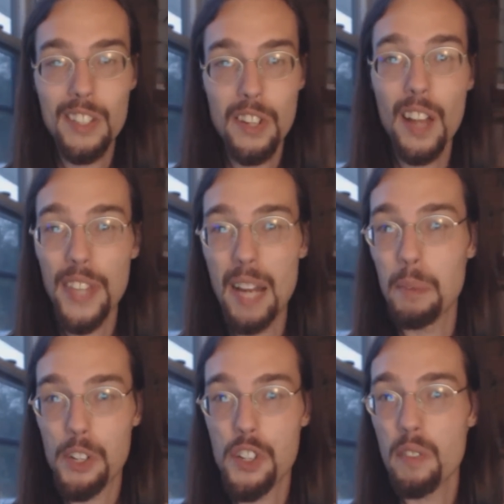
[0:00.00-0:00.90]
it's not
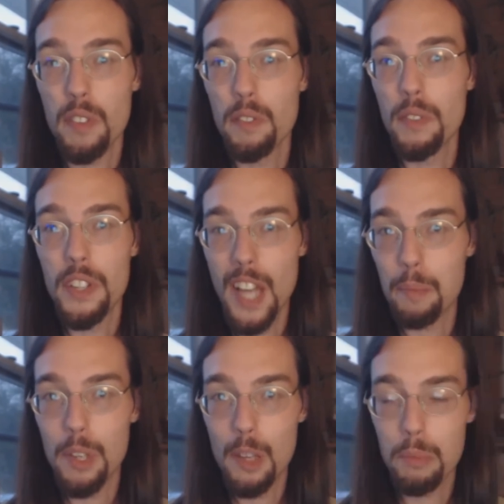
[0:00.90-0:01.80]
that much different from the
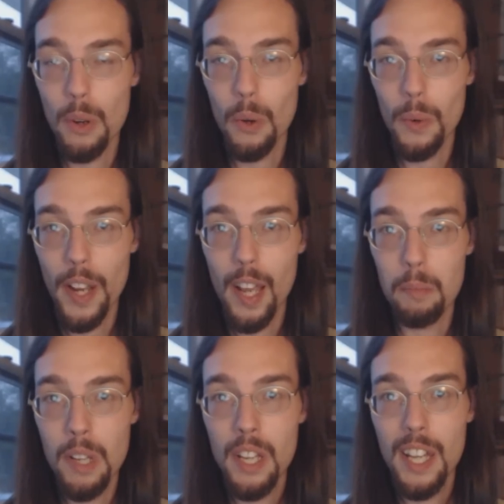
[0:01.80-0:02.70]
deputy
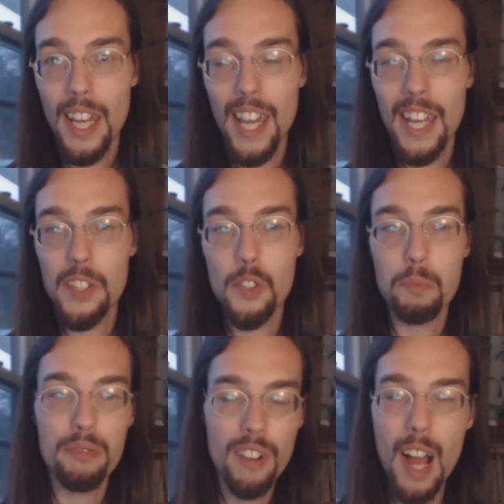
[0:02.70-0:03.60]
program.
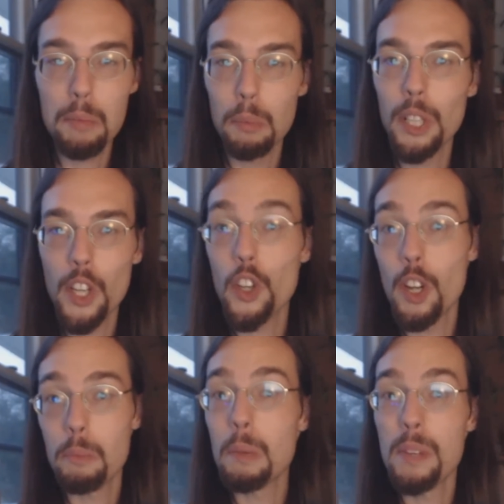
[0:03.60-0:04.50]
It's probably
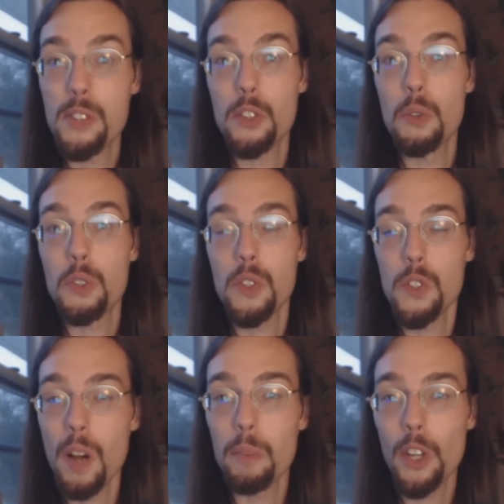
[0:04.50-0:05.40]
going to be misused to
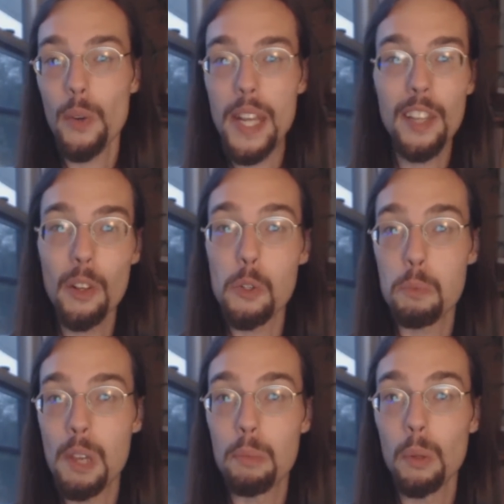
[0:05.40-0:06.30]
some degree, and
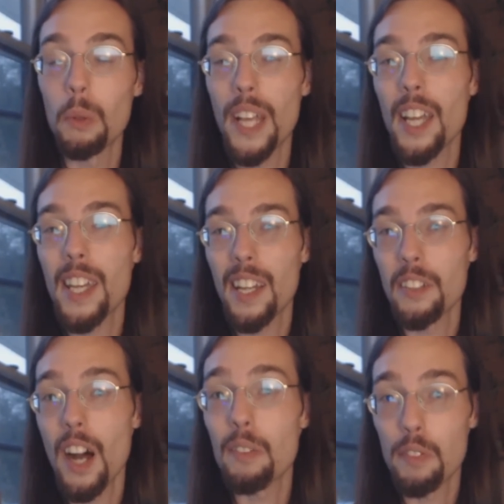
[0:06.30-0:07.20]
those people will get
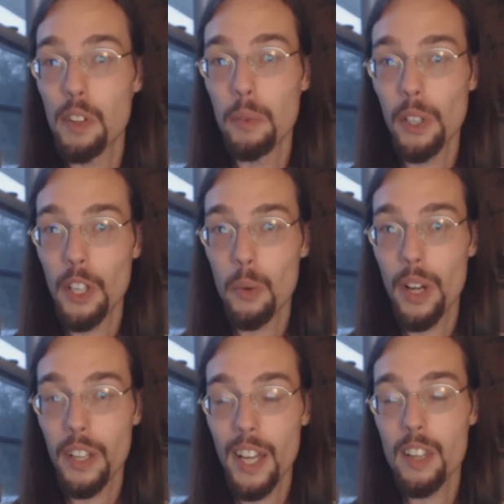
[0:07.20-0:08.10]
kicked off of it really
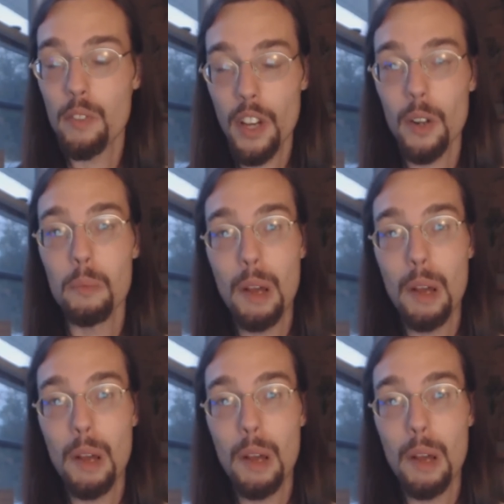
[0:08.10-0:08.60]
quick. And you've got to